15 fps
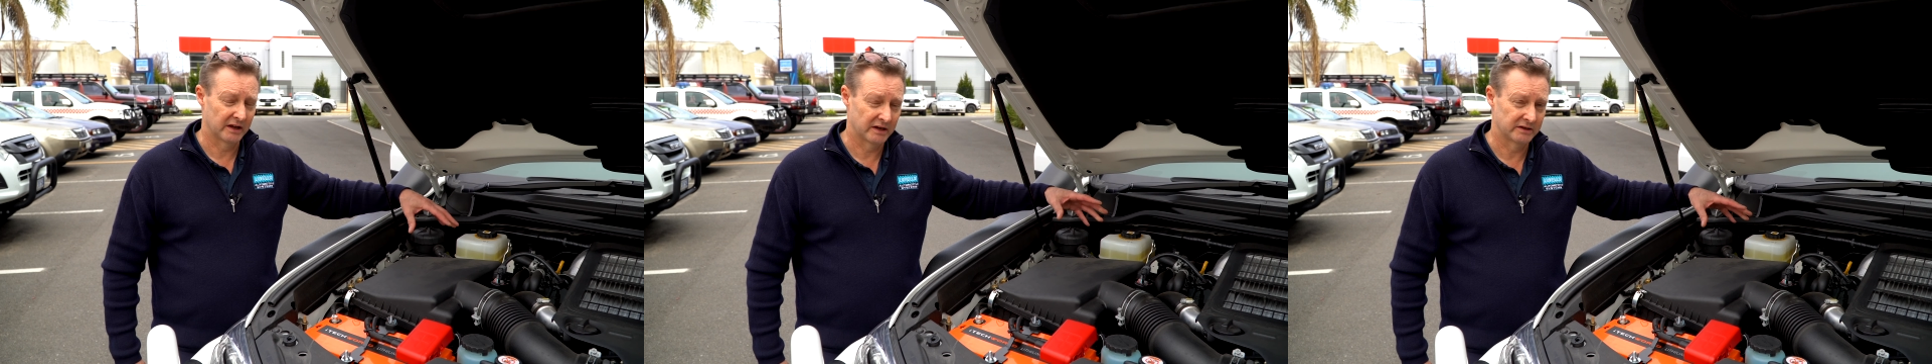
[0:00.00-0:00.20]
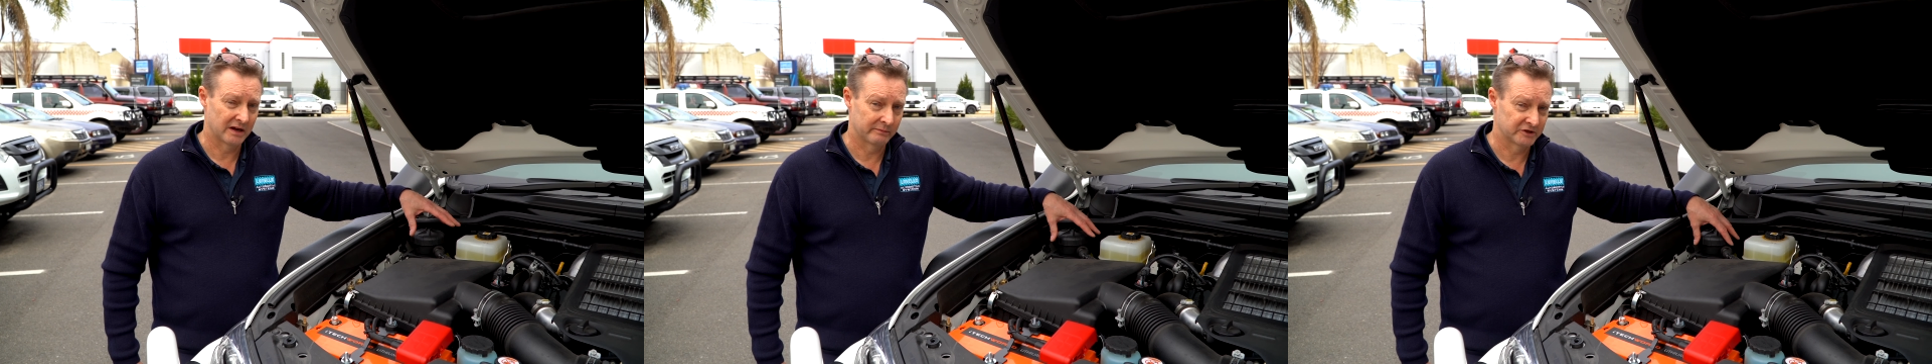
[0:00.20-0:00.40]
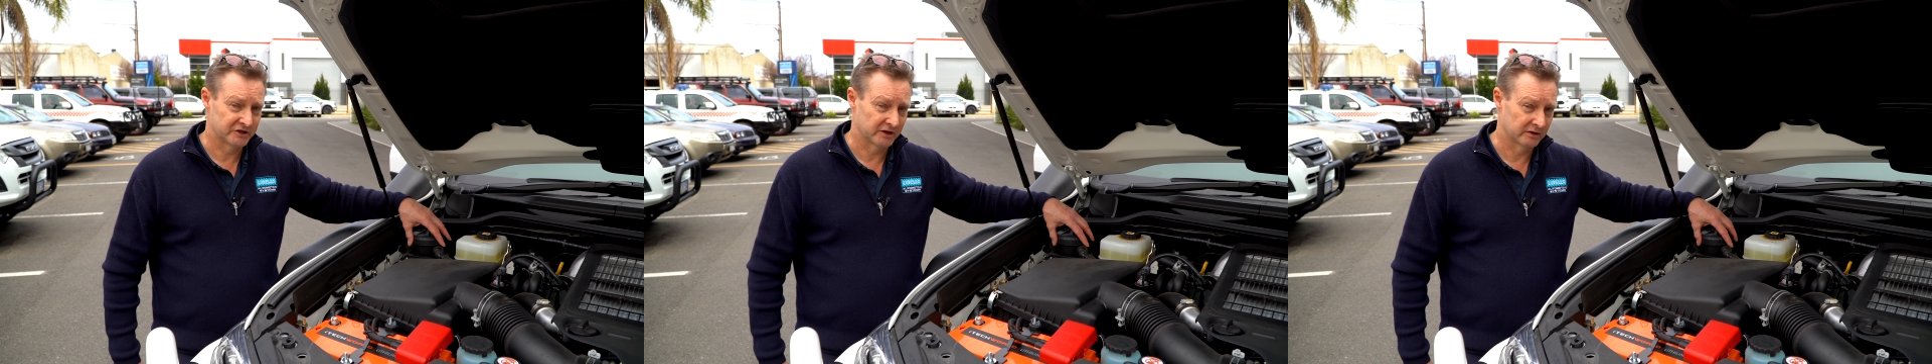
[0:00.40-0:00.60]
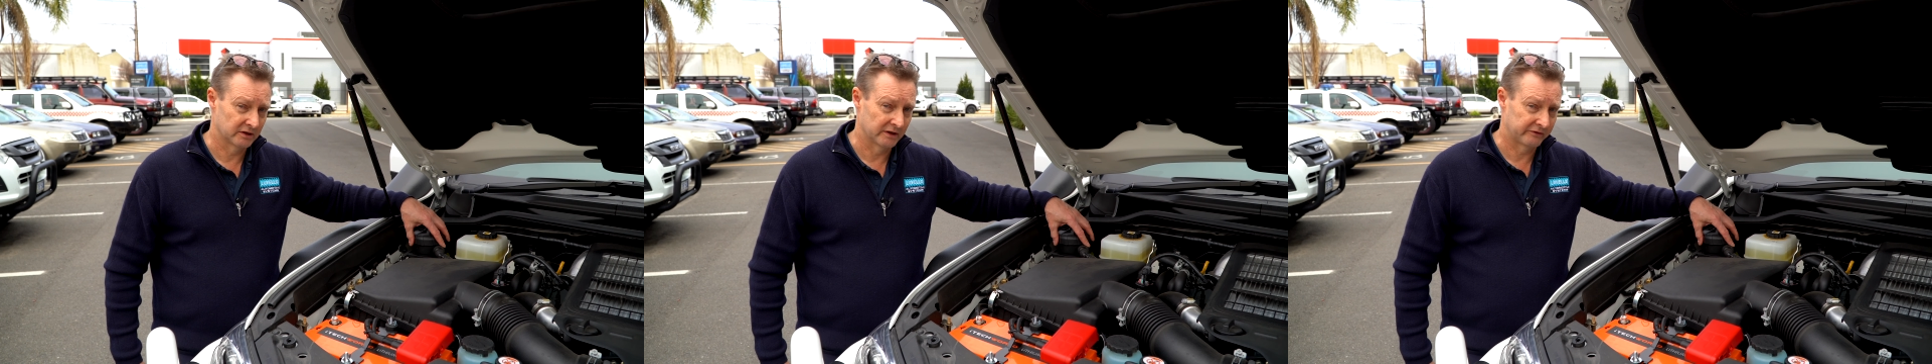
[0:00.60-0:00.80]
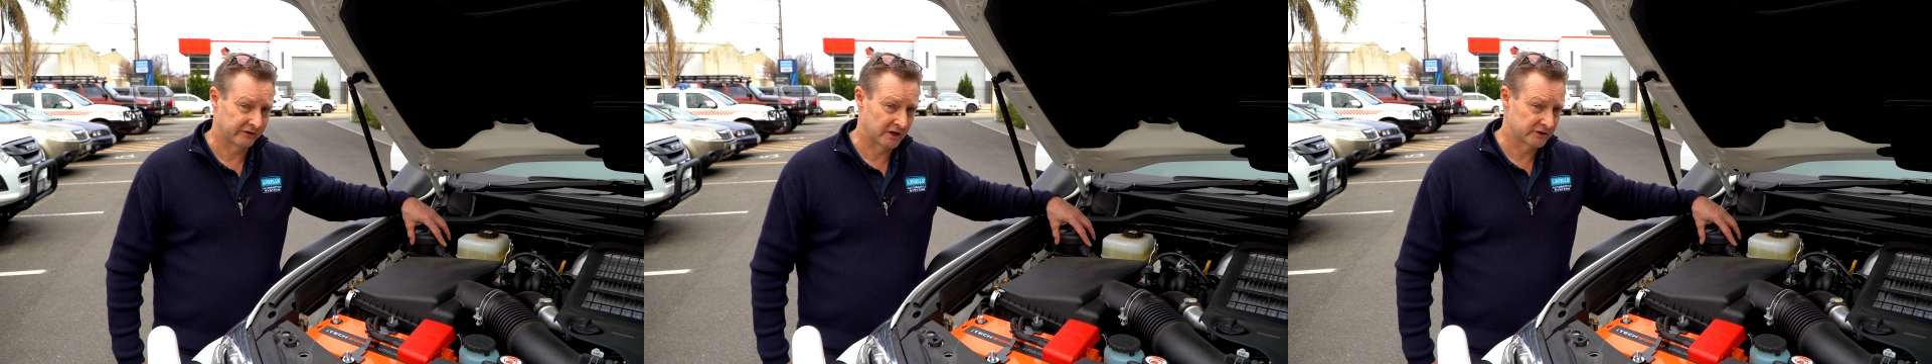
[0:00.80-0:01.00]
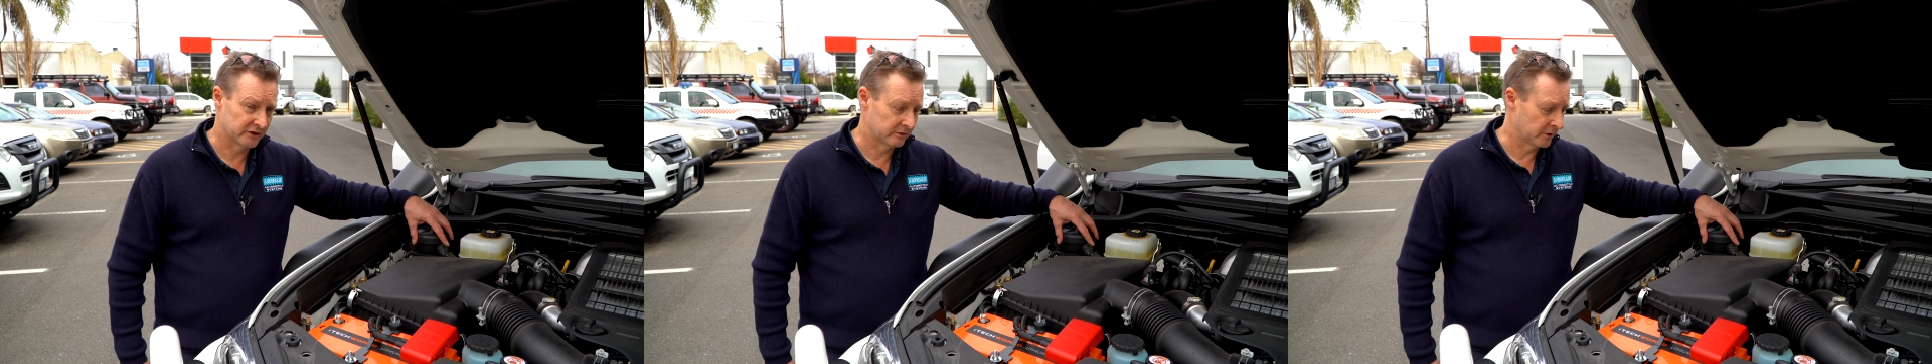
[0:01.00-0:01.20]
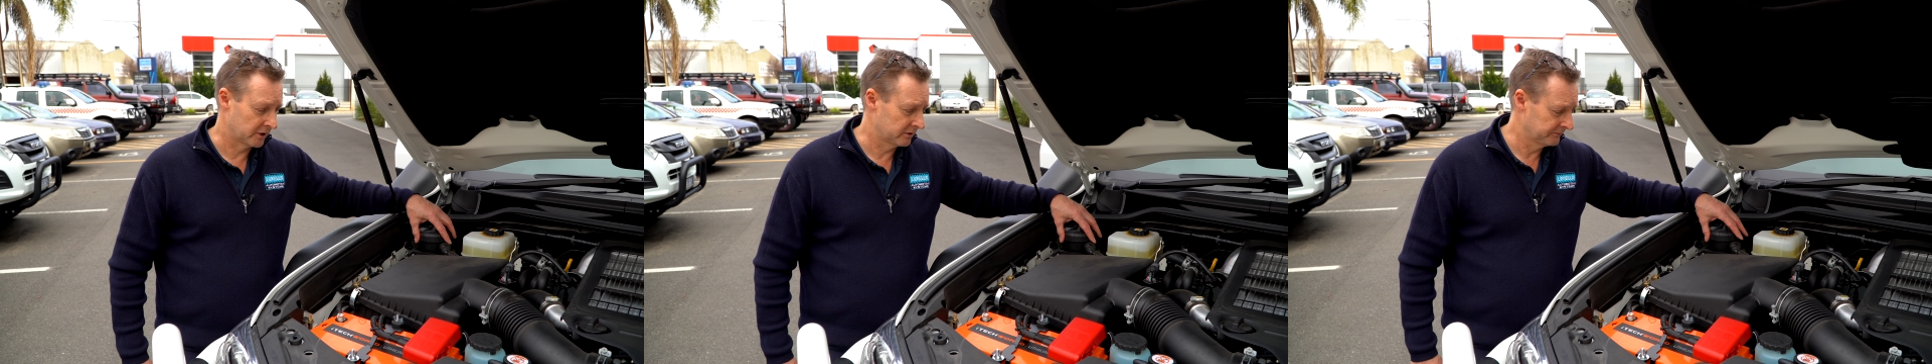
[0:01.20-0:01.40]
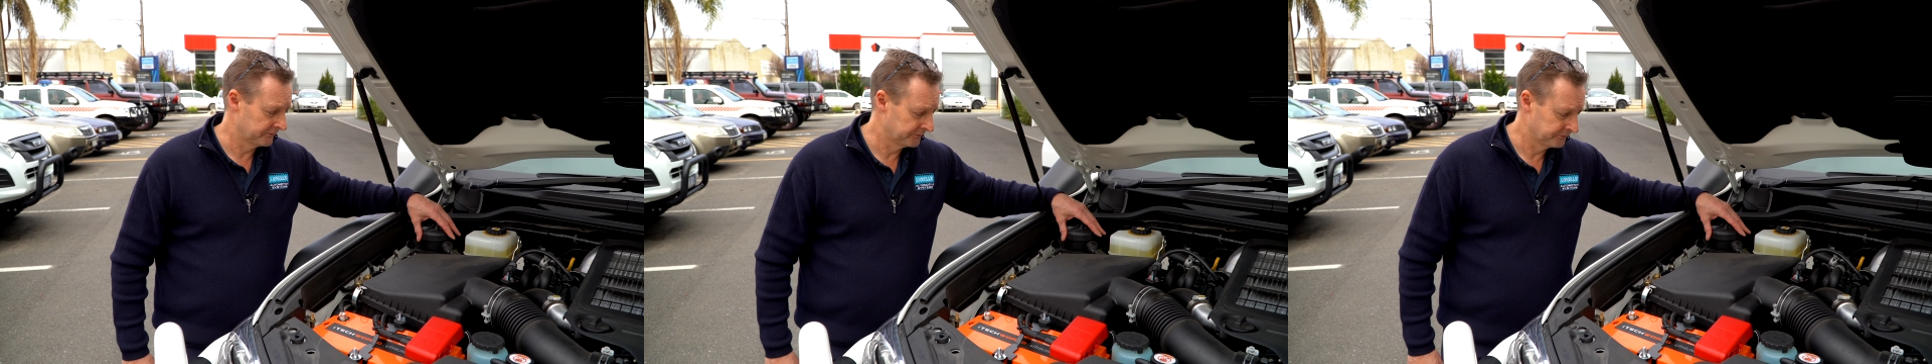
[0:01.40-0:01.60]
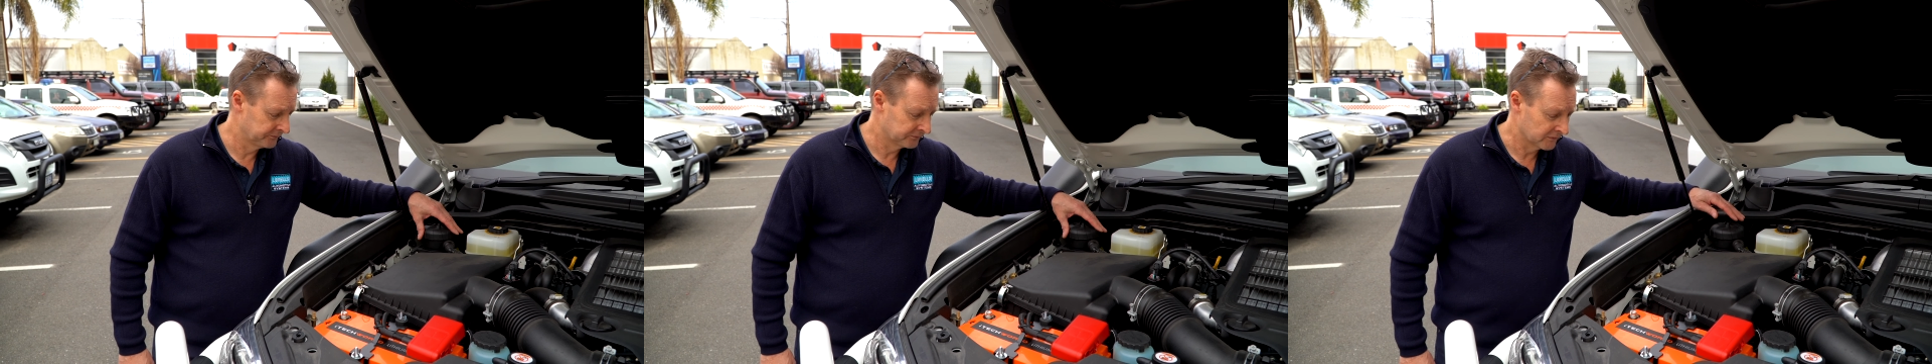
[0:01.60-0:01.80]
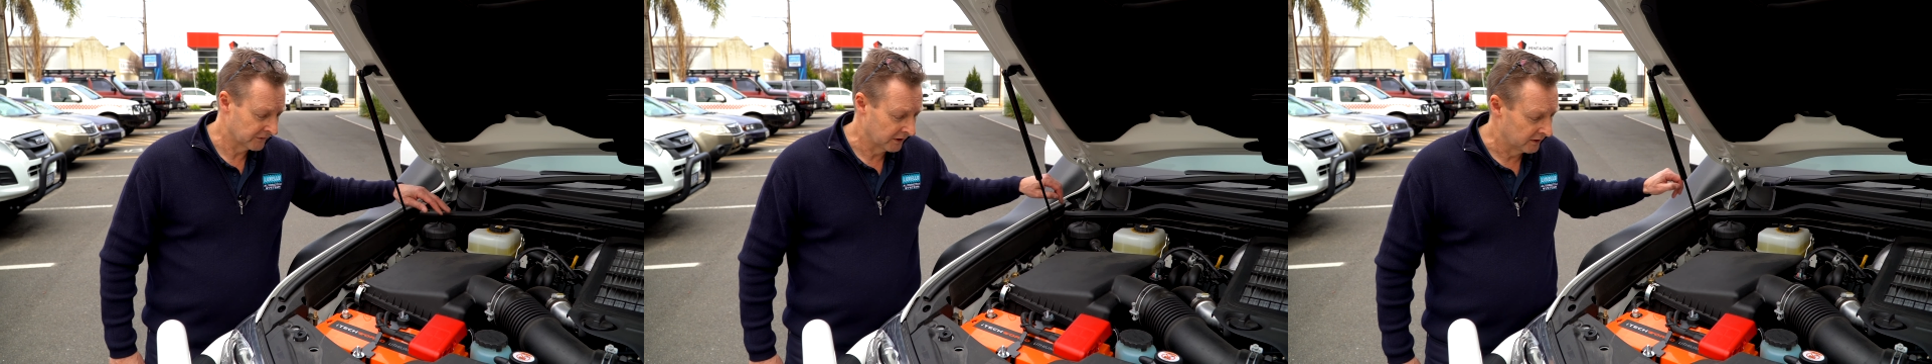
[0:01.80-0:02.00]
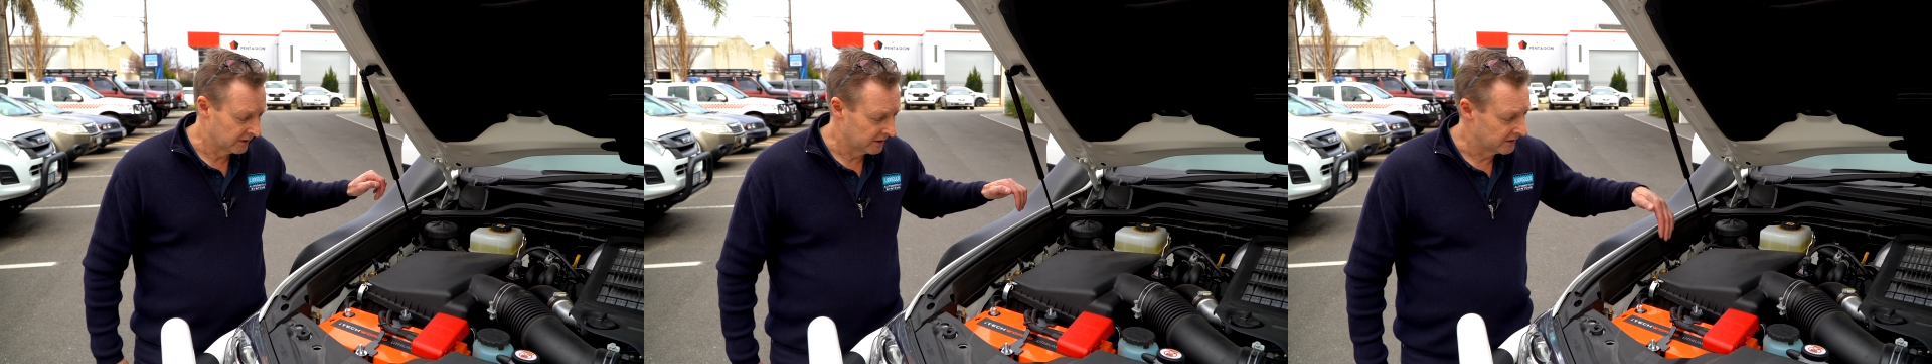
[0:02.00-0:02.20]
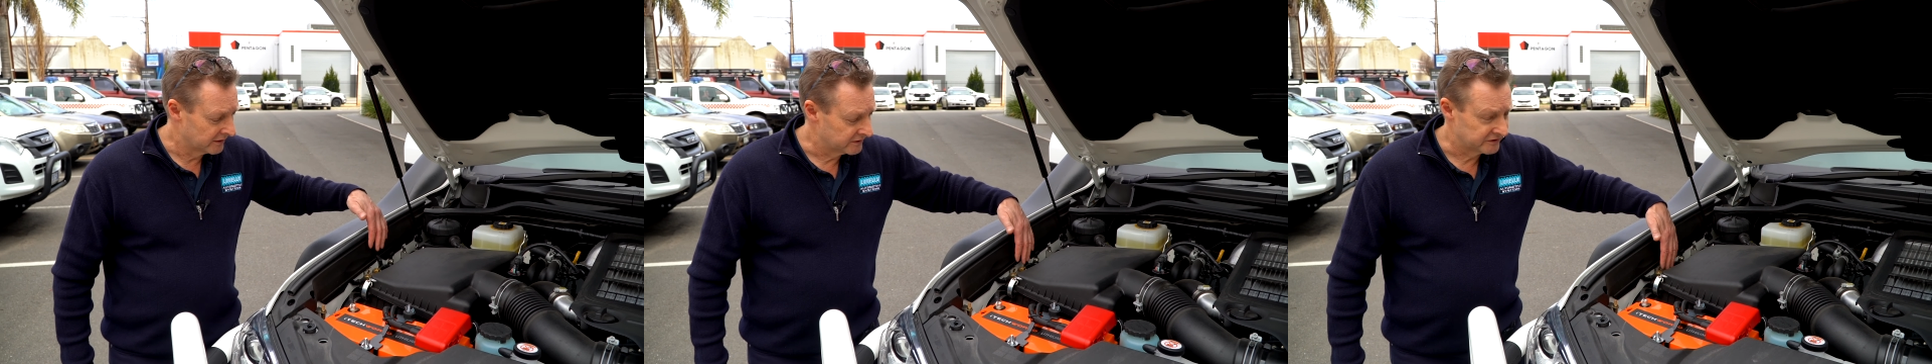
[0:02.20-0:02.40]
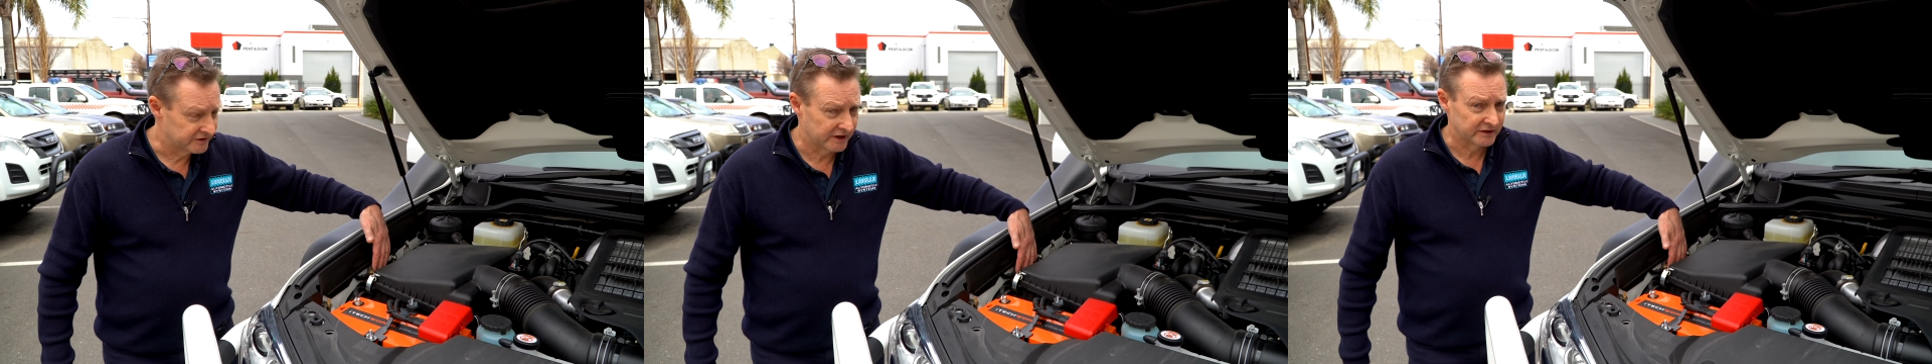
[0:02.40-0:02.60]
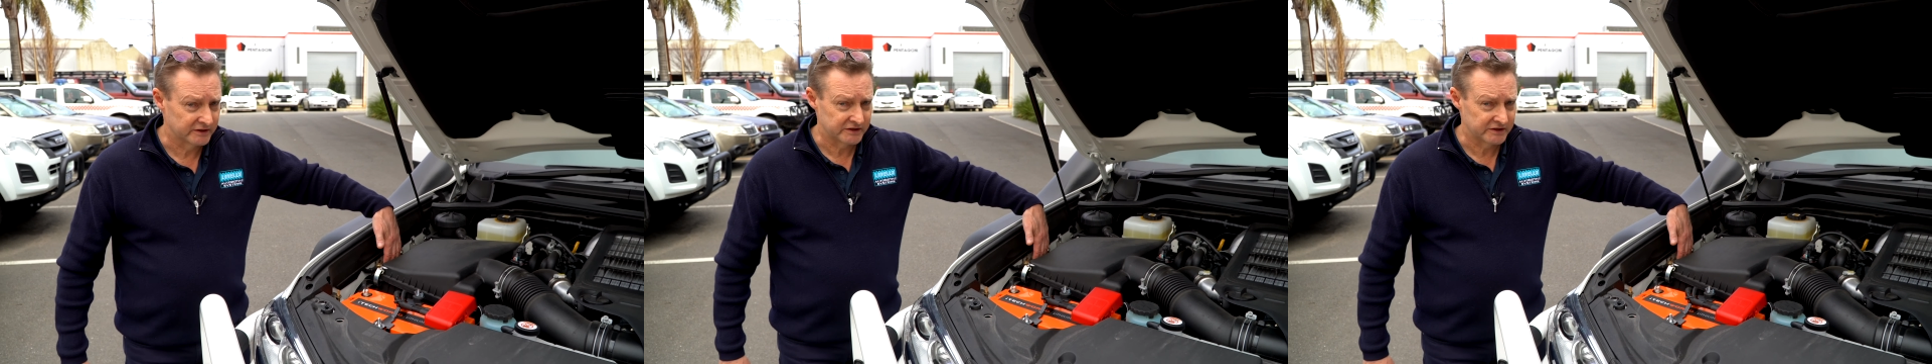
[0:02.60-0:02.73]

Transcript: and damaging the left-hand turbo. Down,